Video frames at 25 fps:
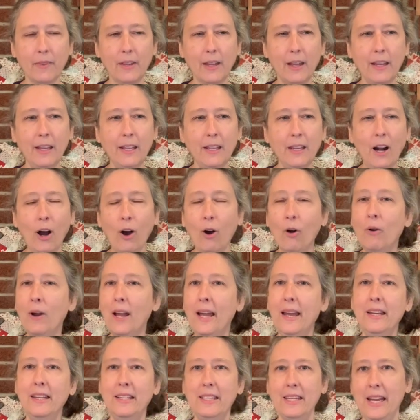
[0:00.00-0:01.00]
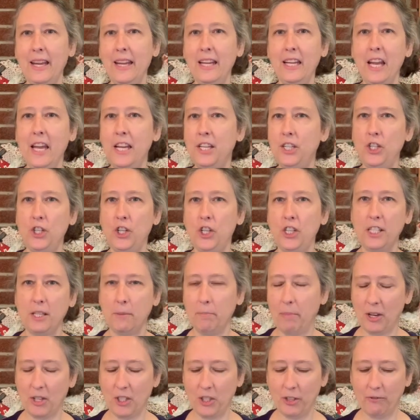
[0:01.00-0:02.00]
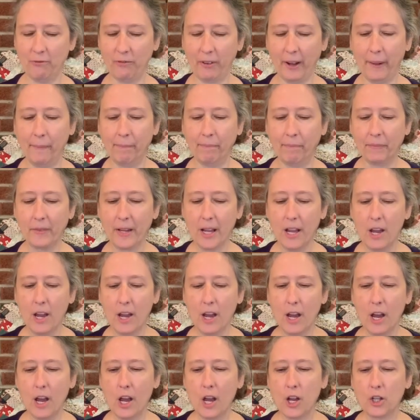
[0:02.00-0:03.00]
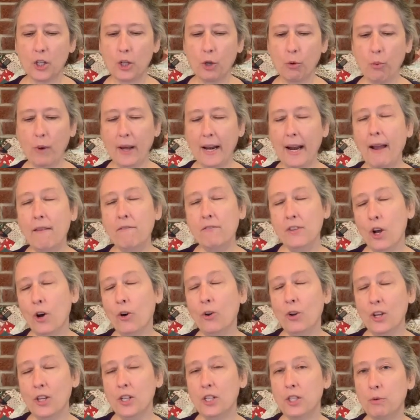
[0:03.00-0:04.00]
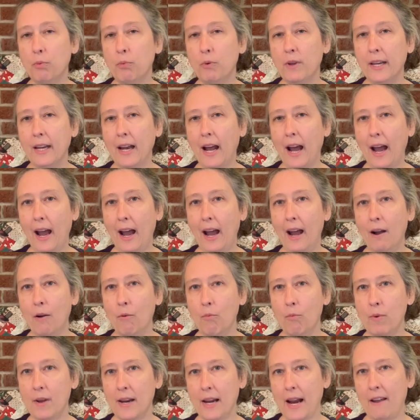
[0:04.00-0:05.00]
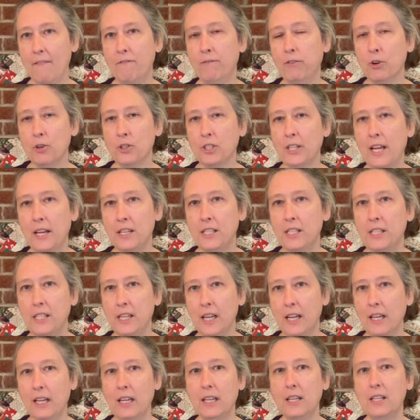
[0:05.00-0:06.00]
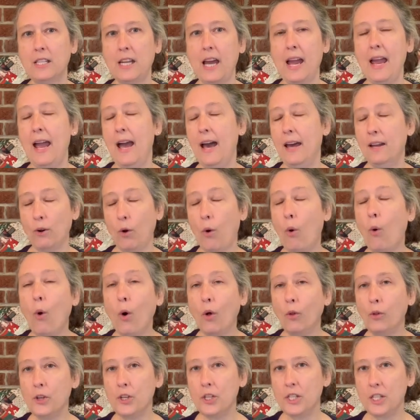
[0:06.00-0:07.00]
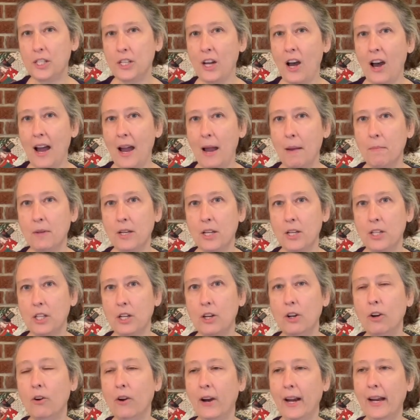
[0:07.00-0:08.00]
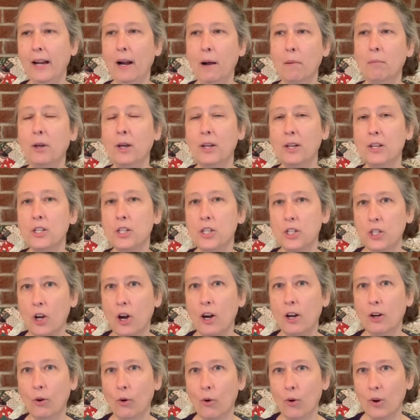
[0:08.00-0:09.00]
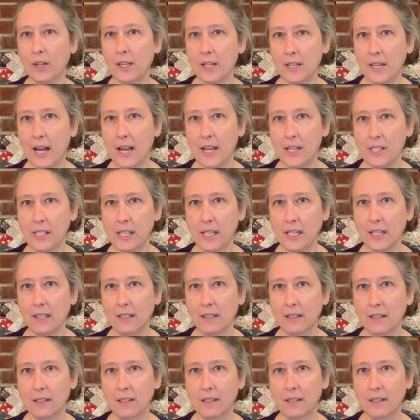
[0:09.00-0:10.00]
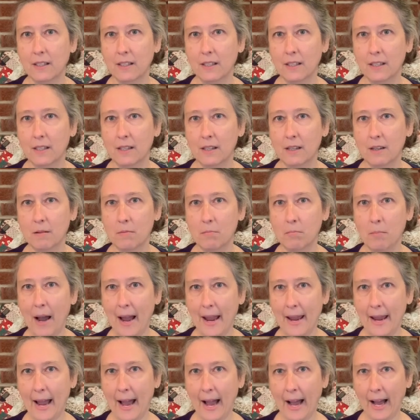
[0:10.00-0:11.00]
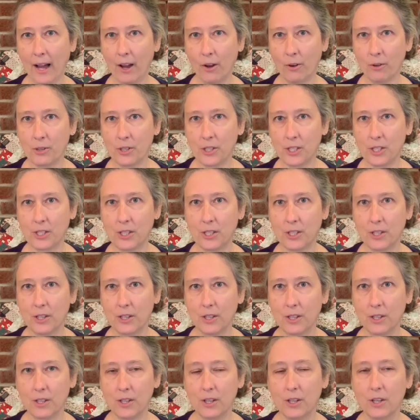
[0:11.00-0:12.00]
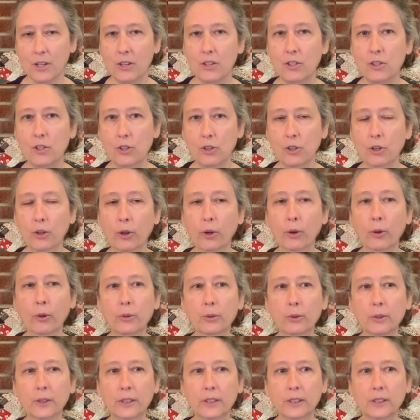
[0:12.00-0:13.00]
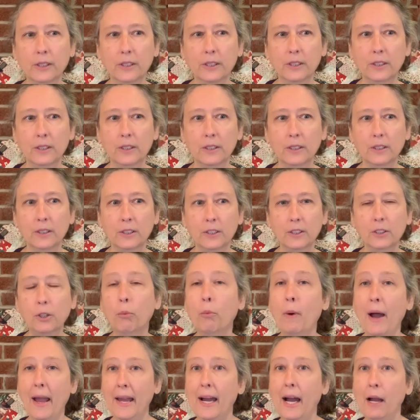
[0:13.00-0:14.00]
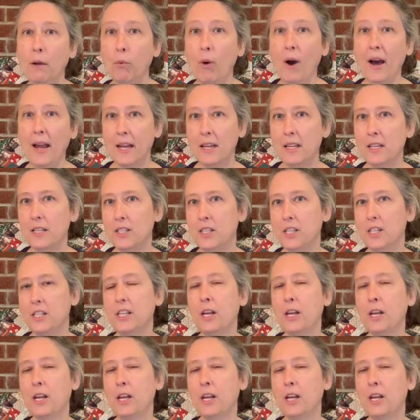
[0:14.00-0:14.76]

you know, it's just a bunch of fun. So what I've noticed when I first got sick is I had all this time and I said, all right, I'm going to start organizing my house to the way I want it since